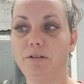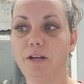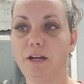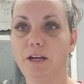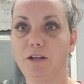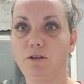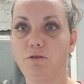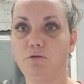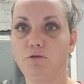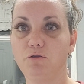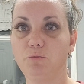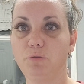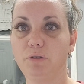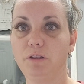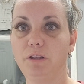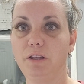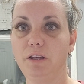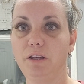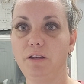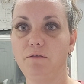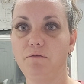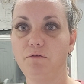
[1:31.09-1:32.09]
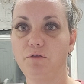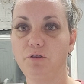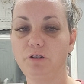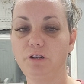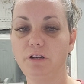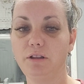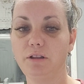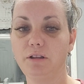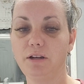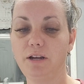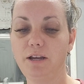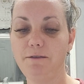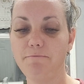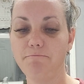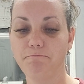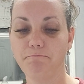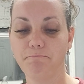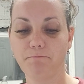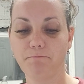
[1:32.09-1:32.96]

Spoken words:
diagnosed with infertility.